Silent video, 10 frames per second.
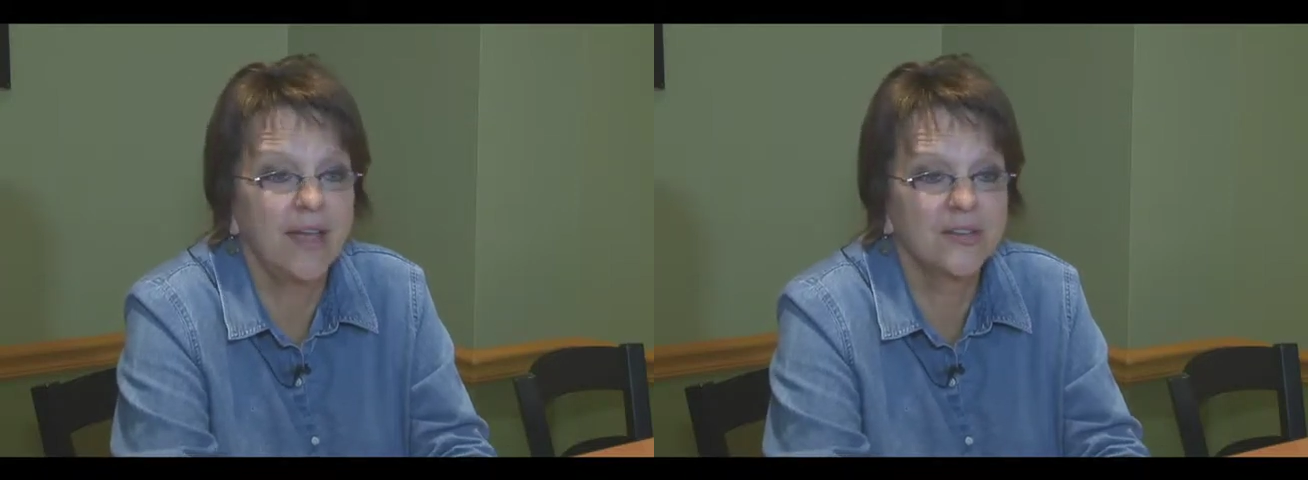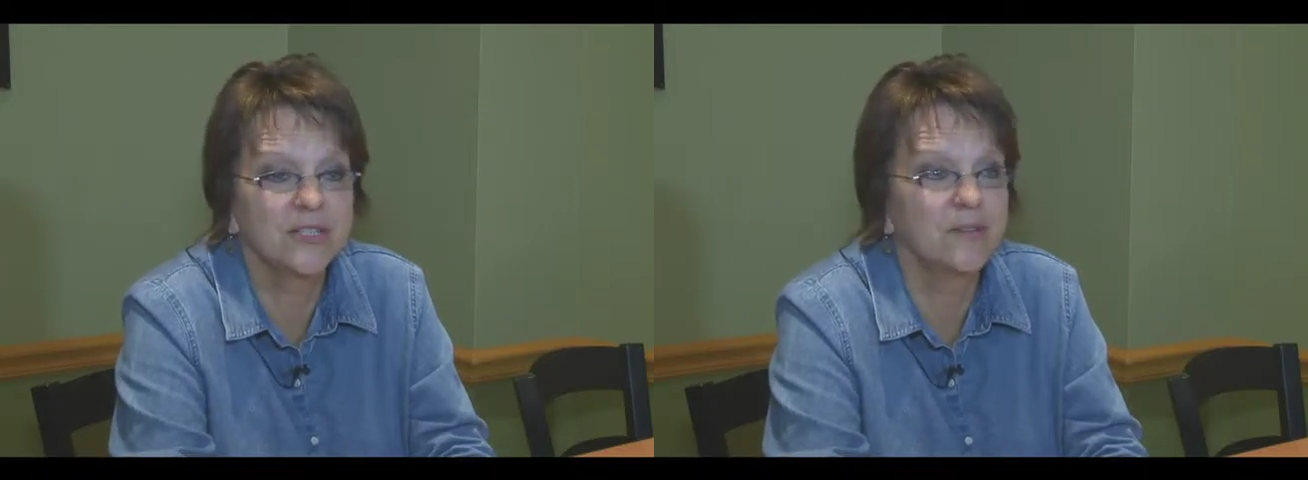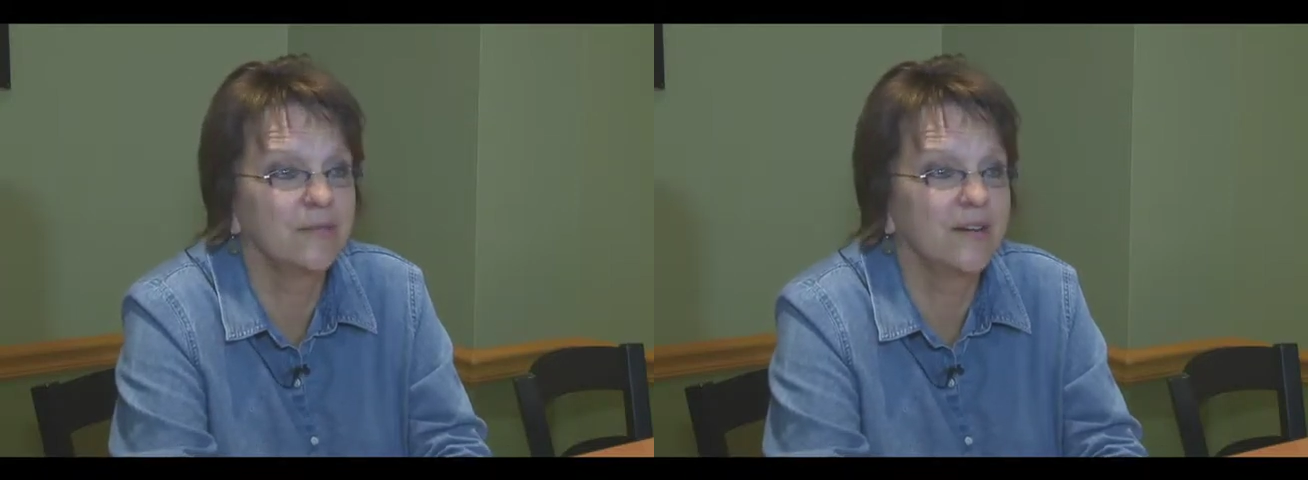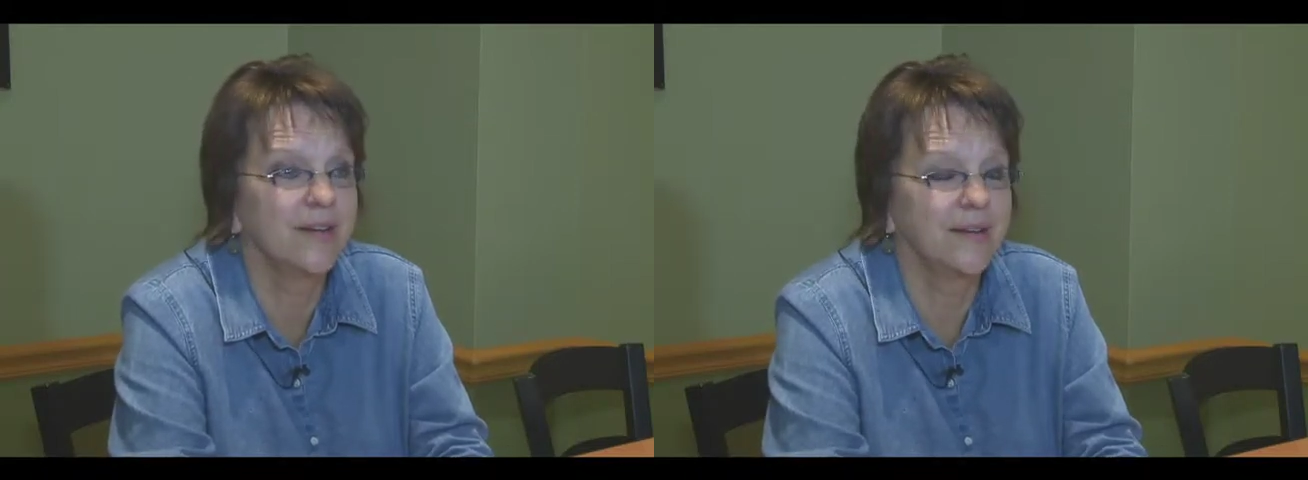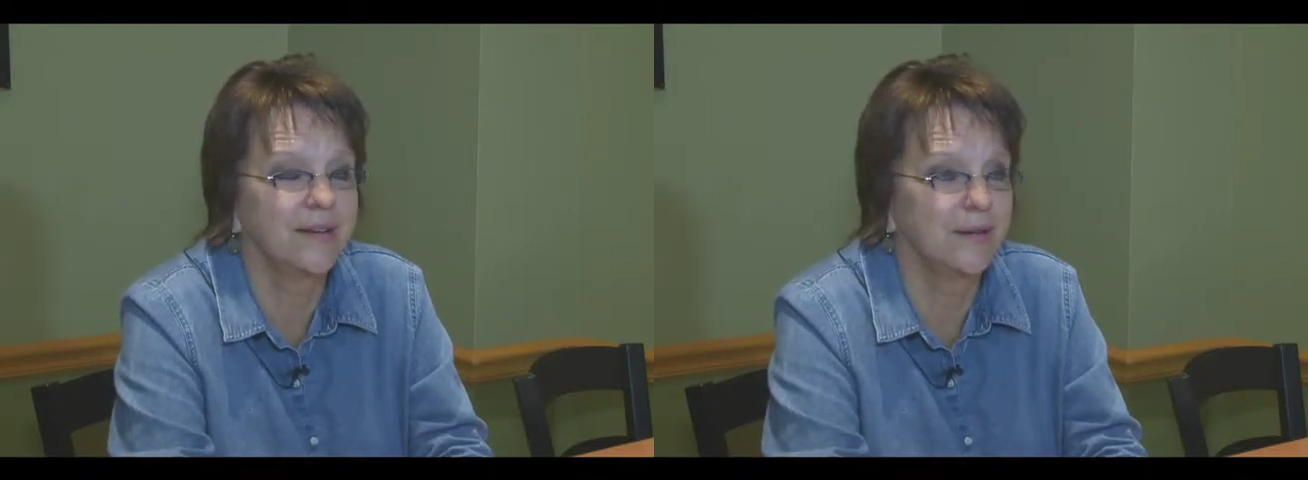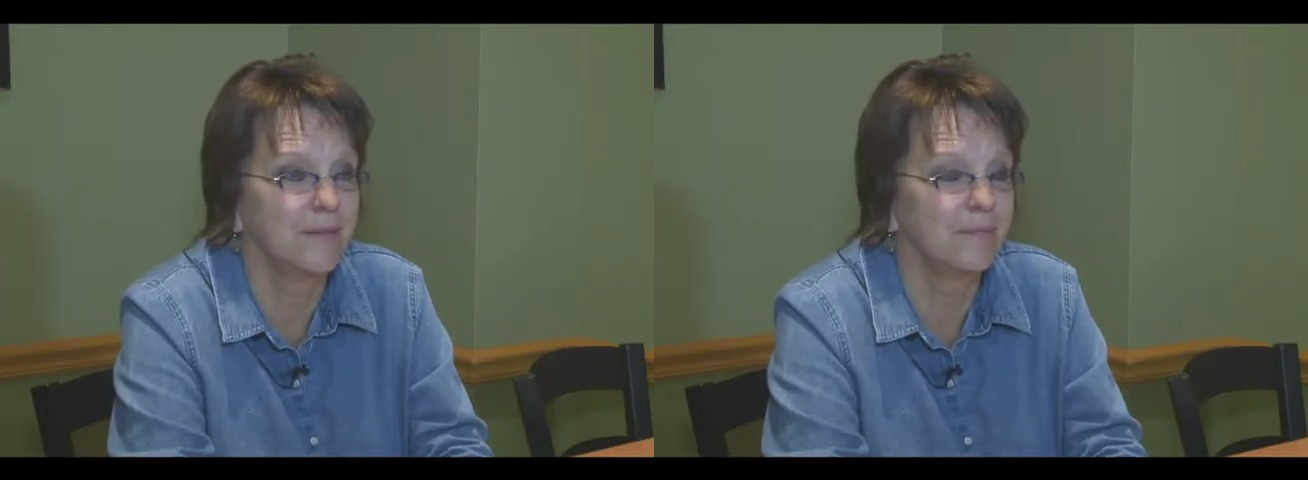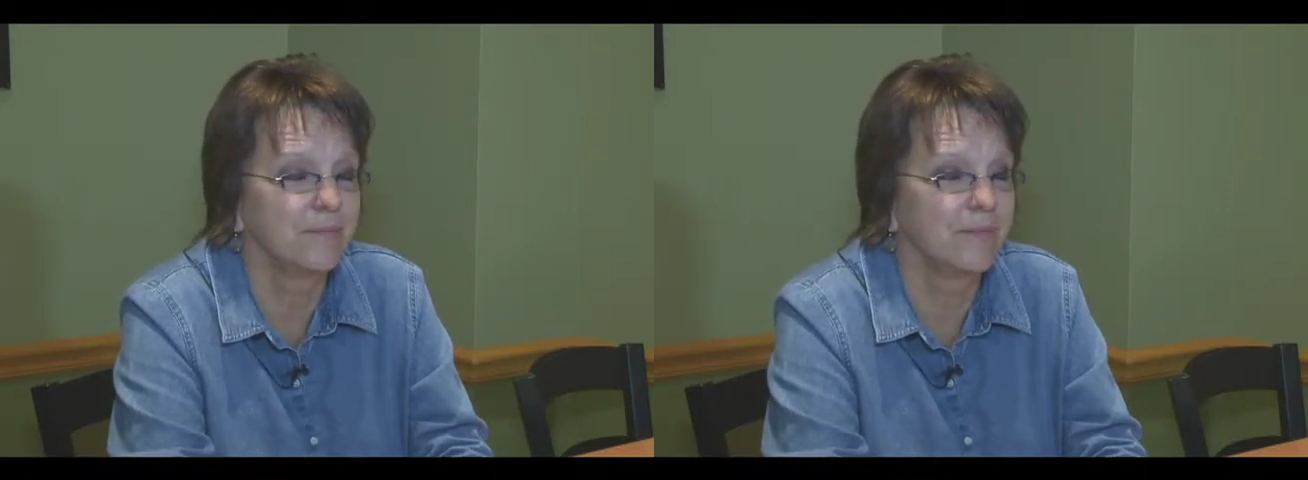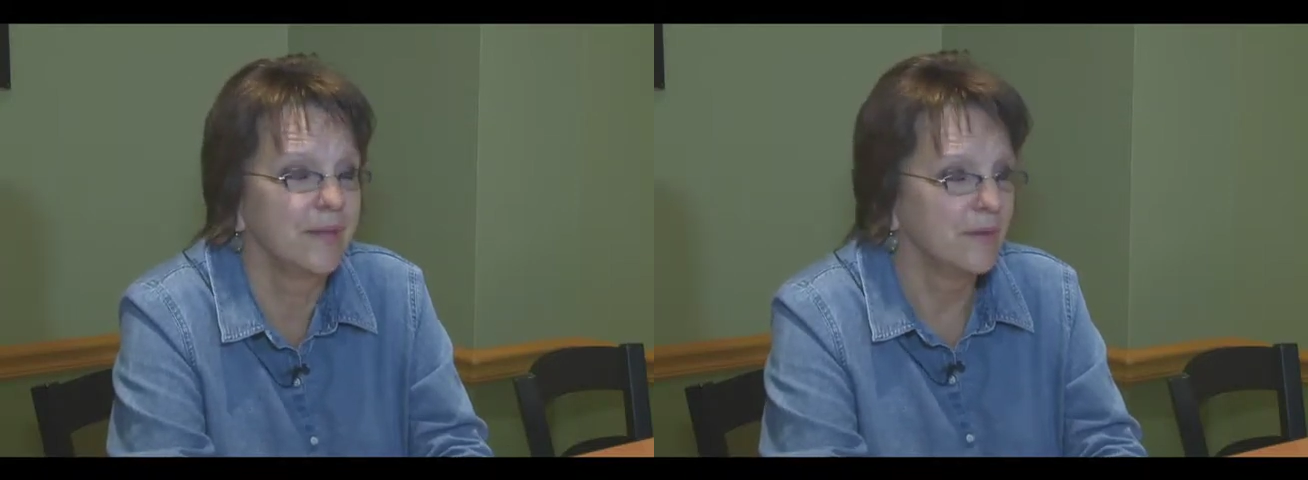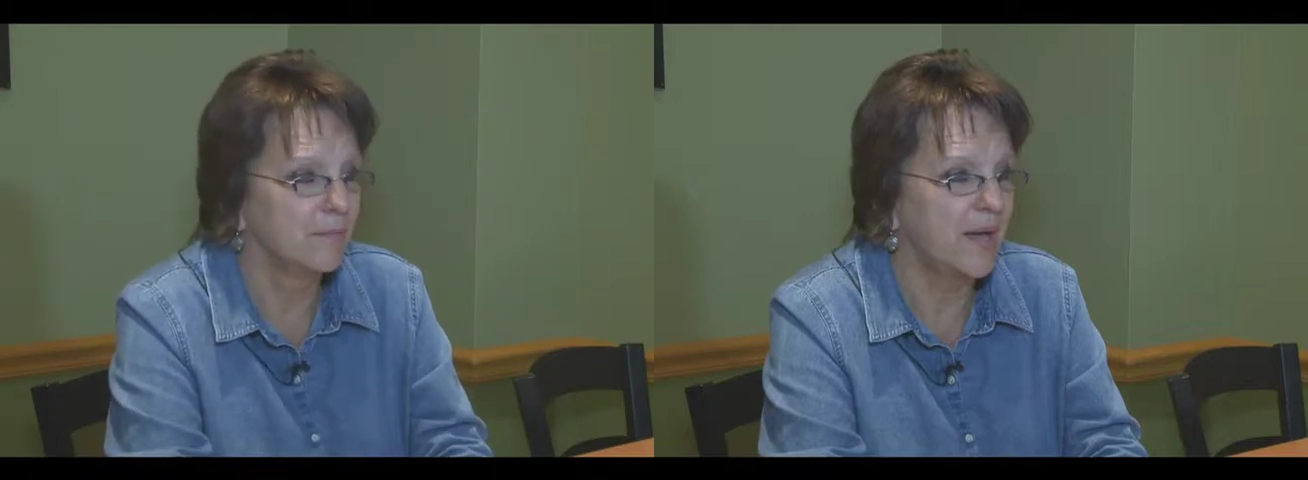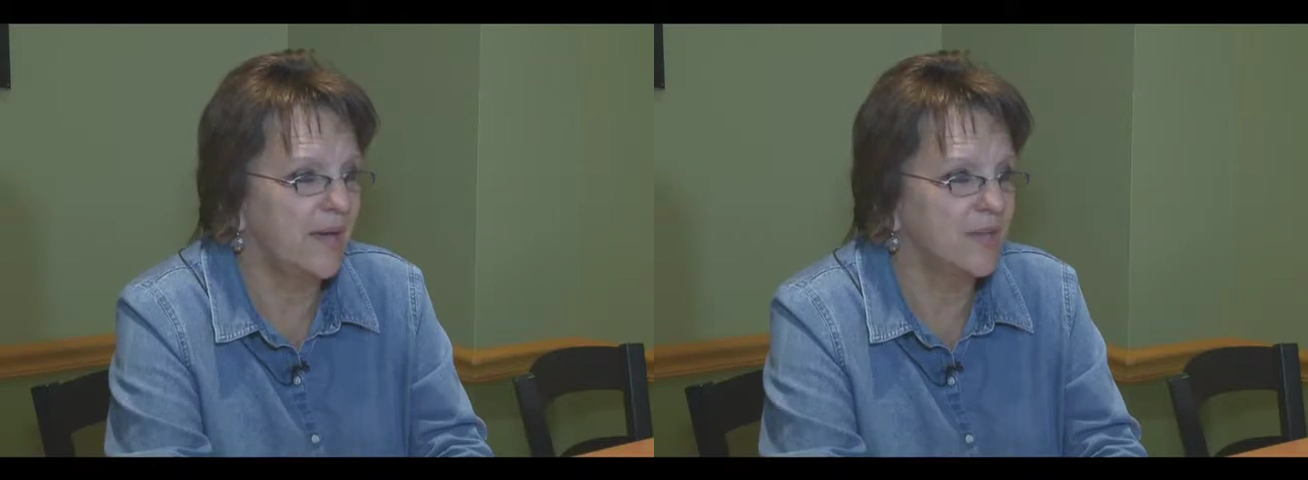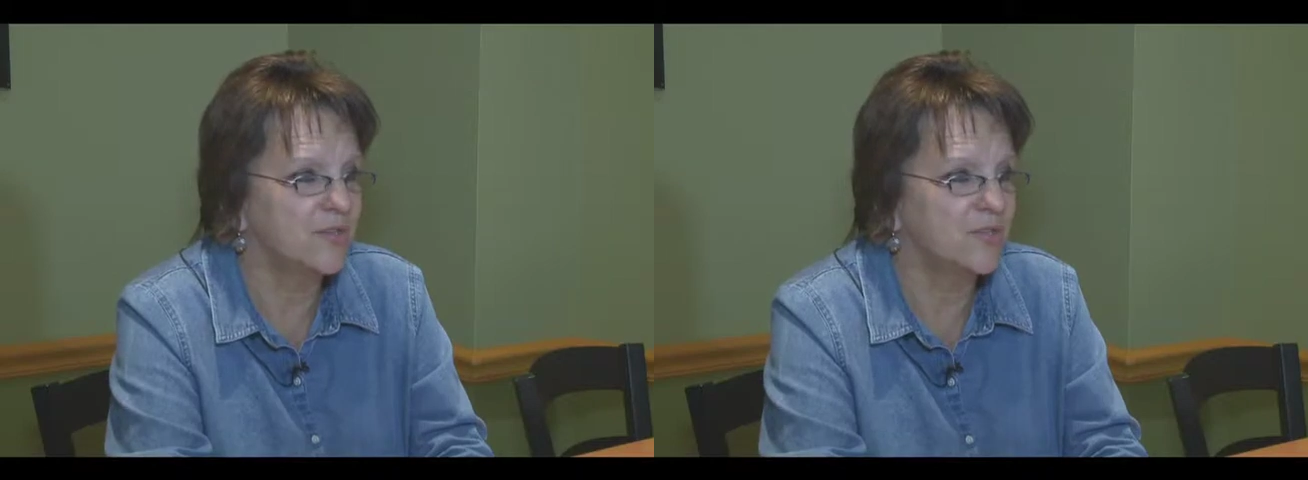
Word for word: Actually, we were at a buying